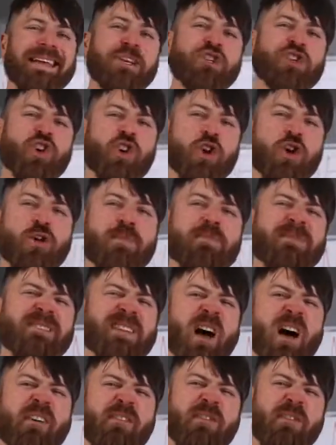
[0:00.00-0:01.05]
in terms
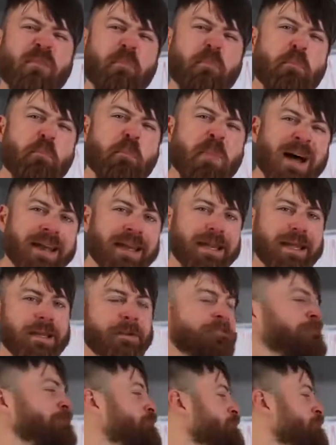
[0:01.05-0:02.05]
of money.